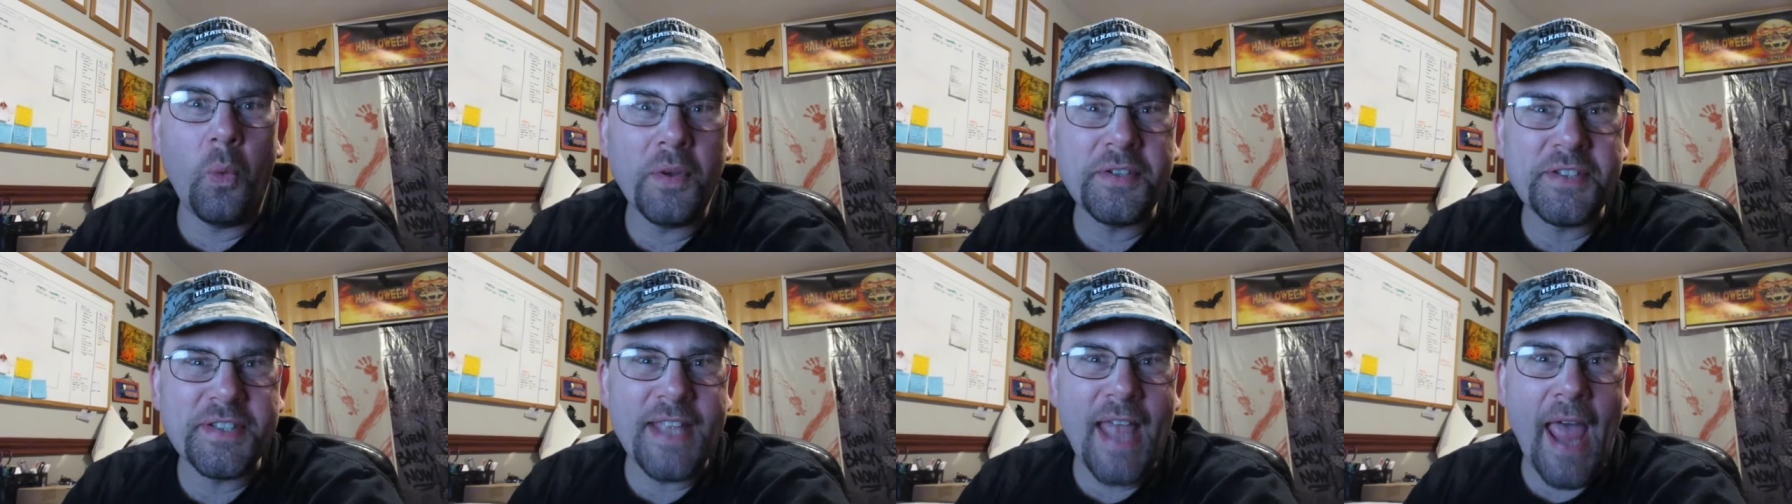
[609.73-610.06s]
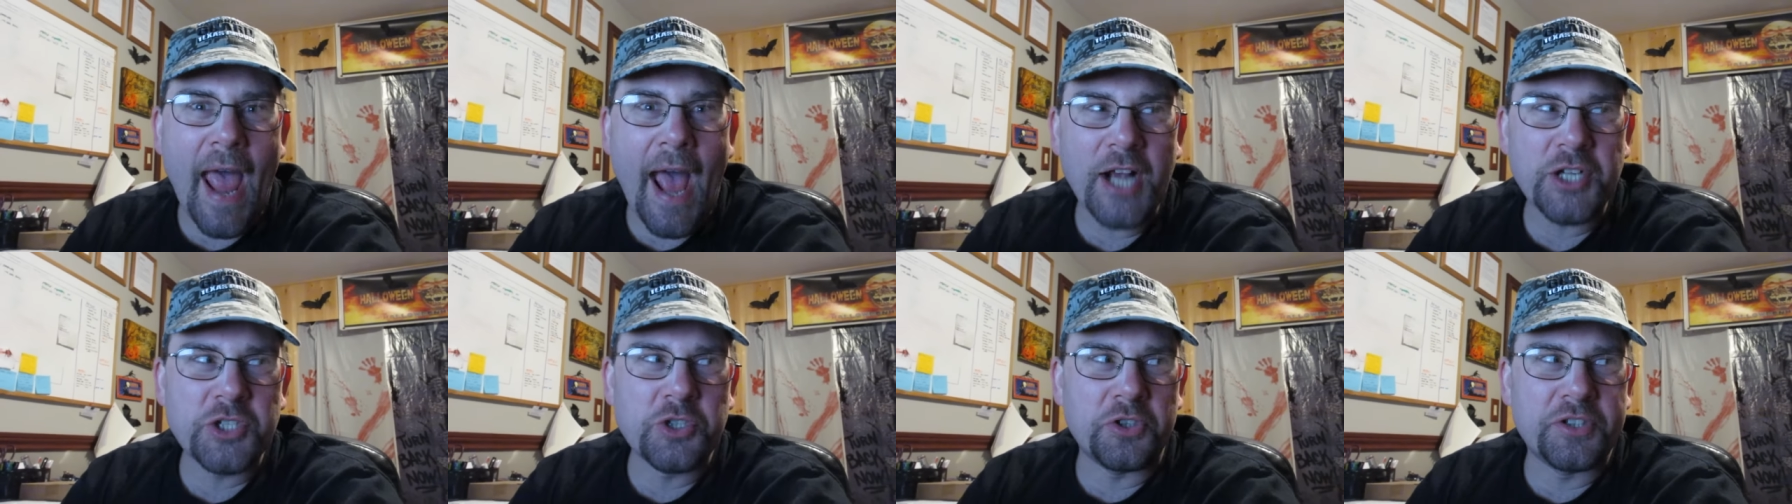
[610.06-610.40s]
what's the
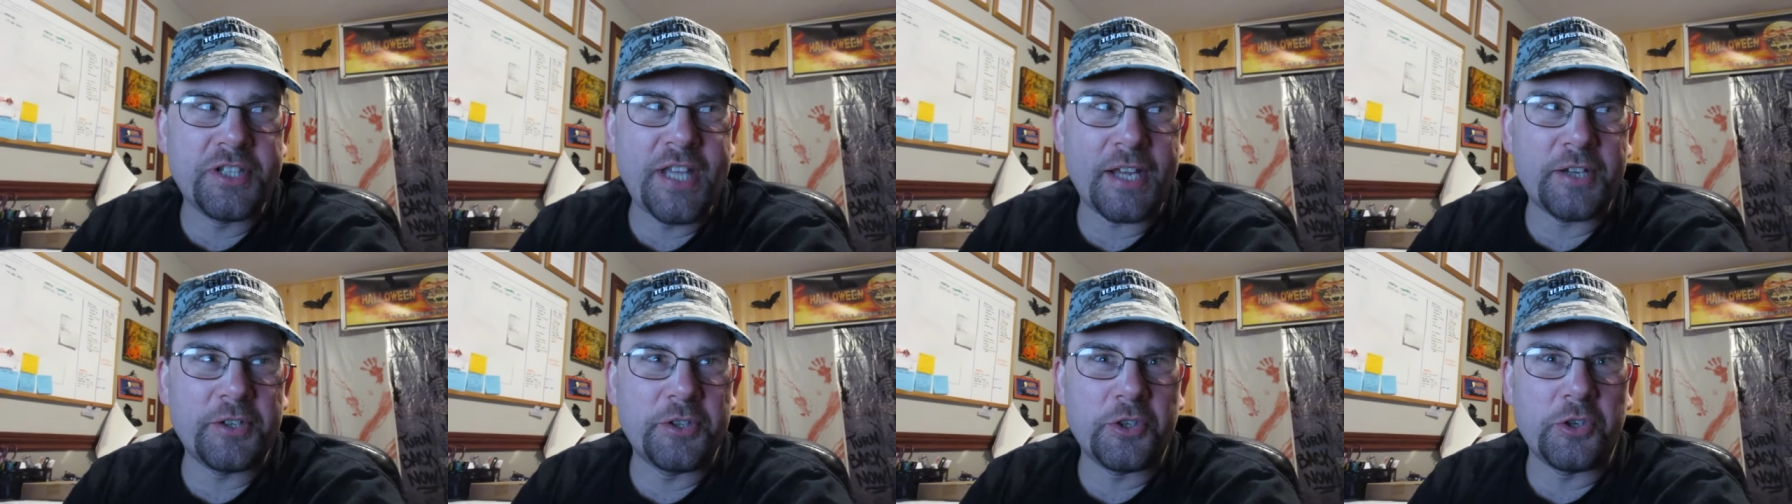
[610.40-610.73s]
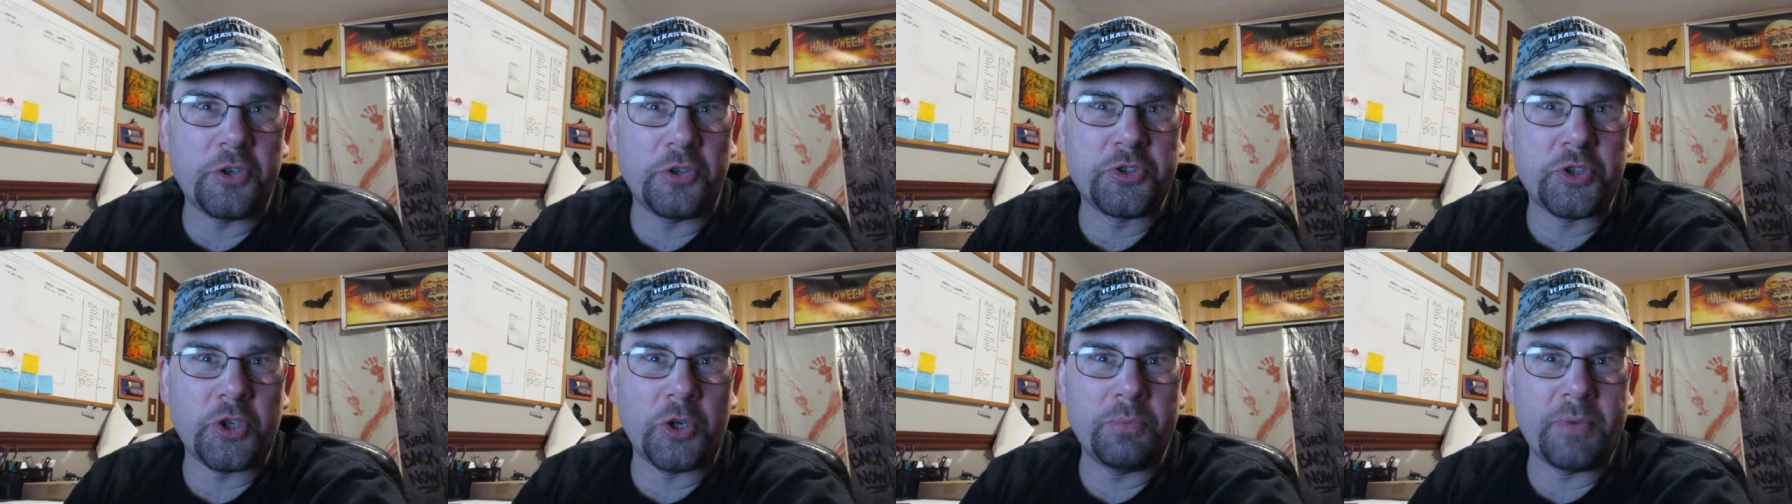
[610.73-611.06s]
actual
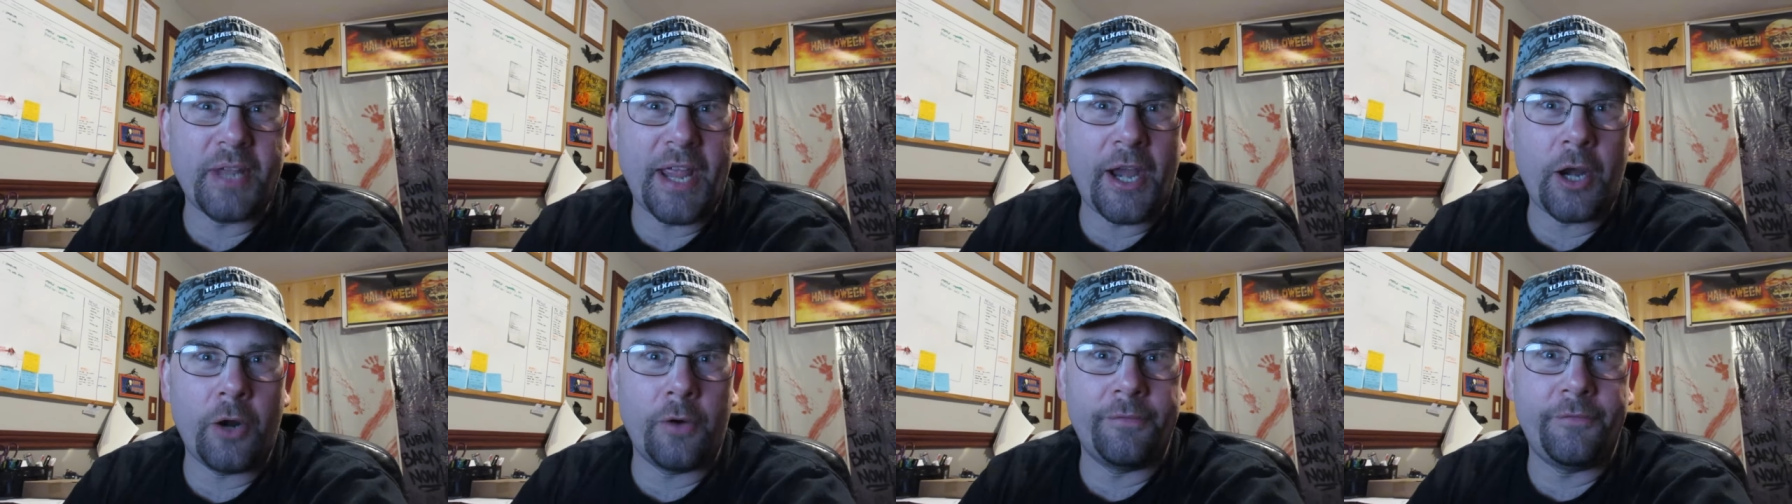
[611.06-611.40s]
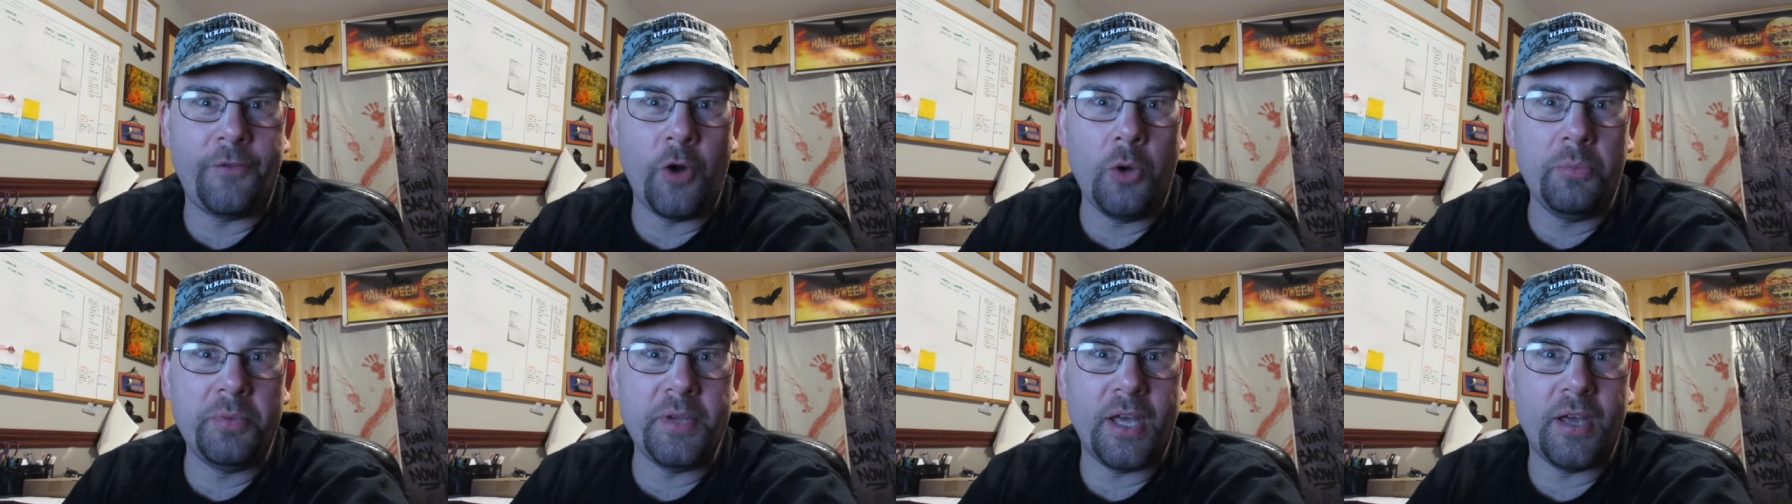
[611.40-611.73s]
technical term to hair
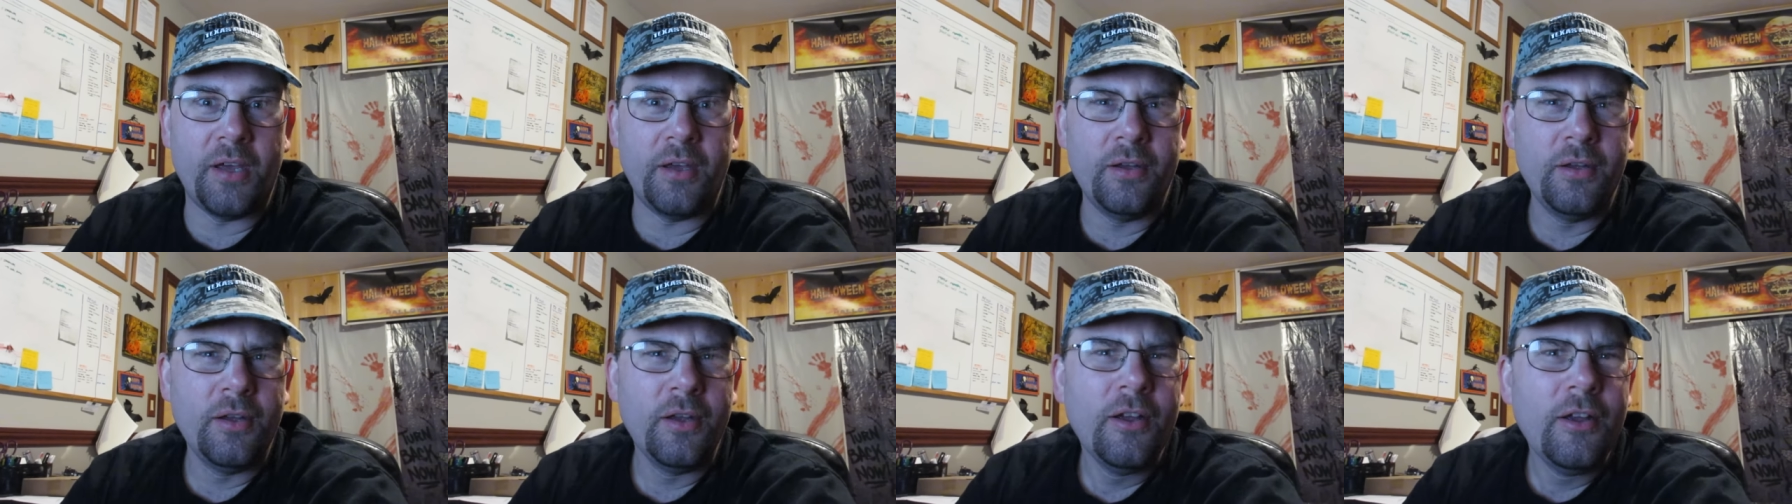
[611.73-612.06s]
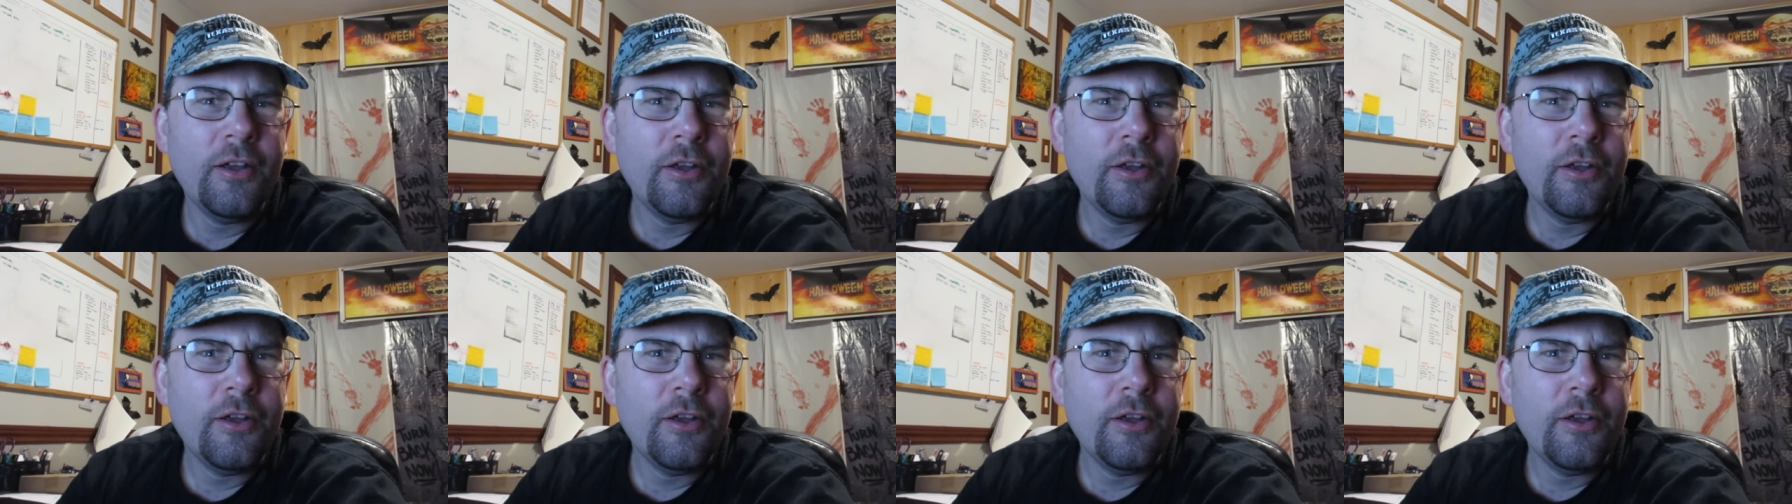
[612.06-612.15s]
phobia?